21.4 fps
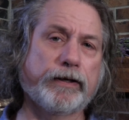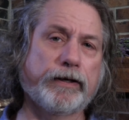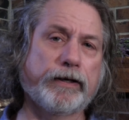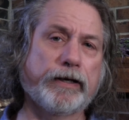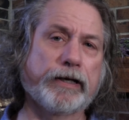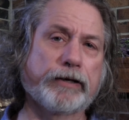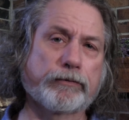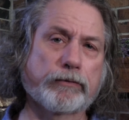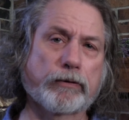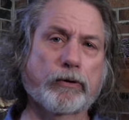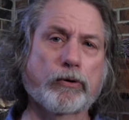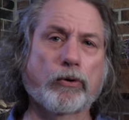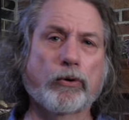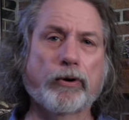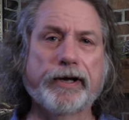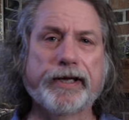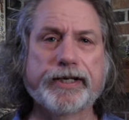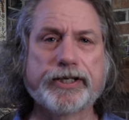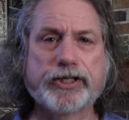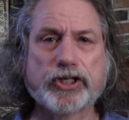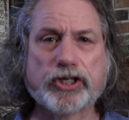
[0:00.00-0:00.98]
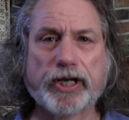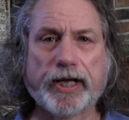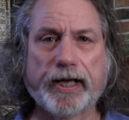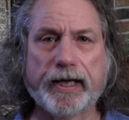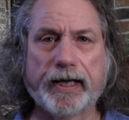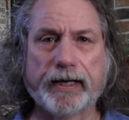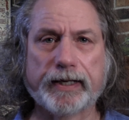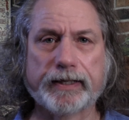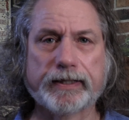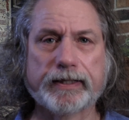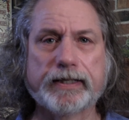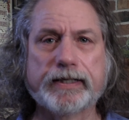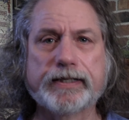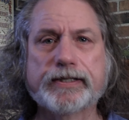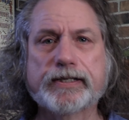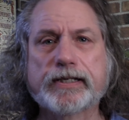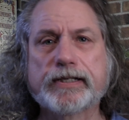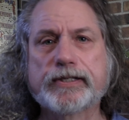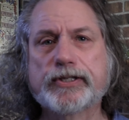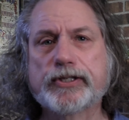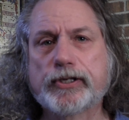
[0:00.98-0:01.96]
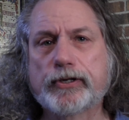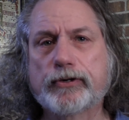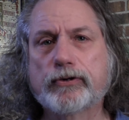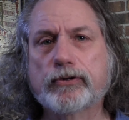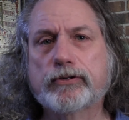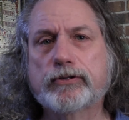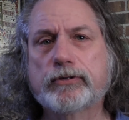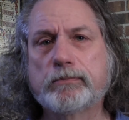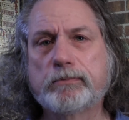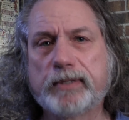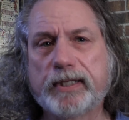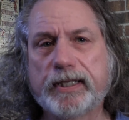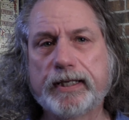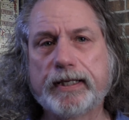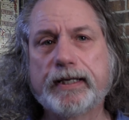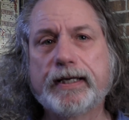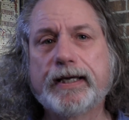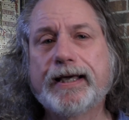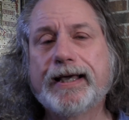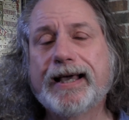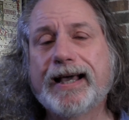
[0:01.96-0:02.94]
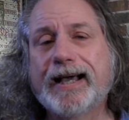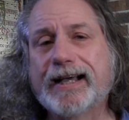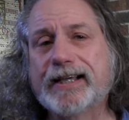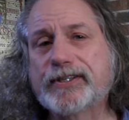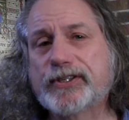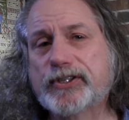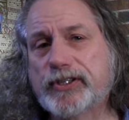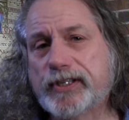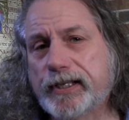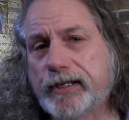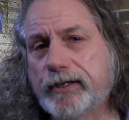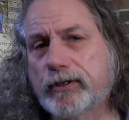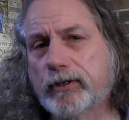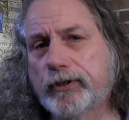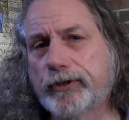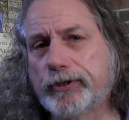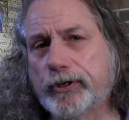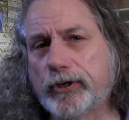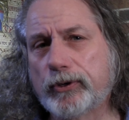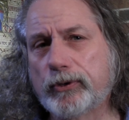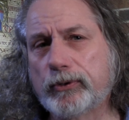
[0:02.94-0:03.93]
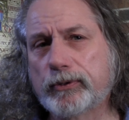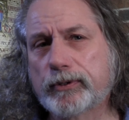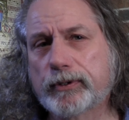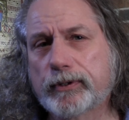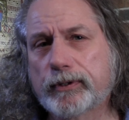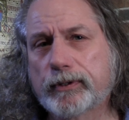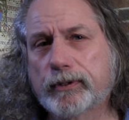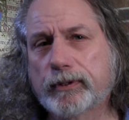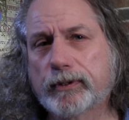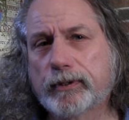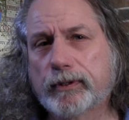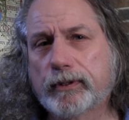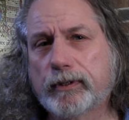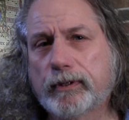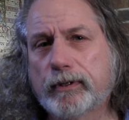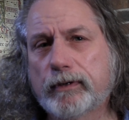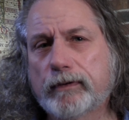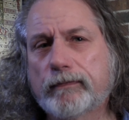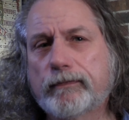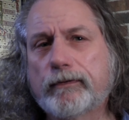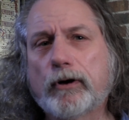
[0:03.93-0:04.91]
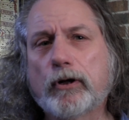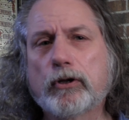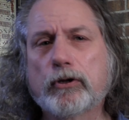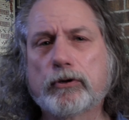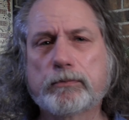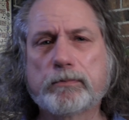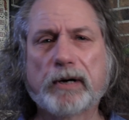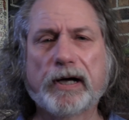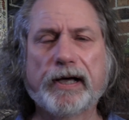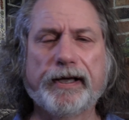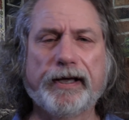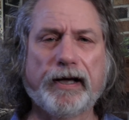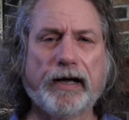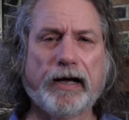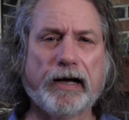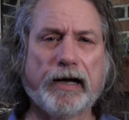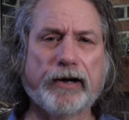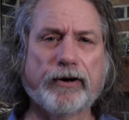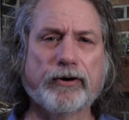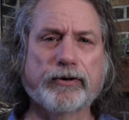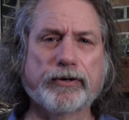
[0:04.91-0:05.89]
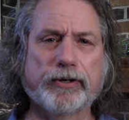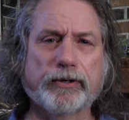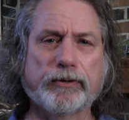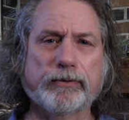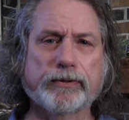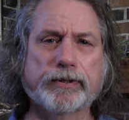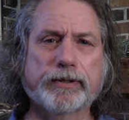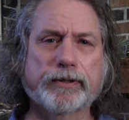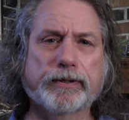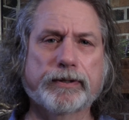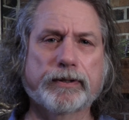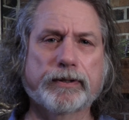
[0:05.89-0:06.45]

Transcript: in Gregorian chant is considered to be a single note followed by a higher note.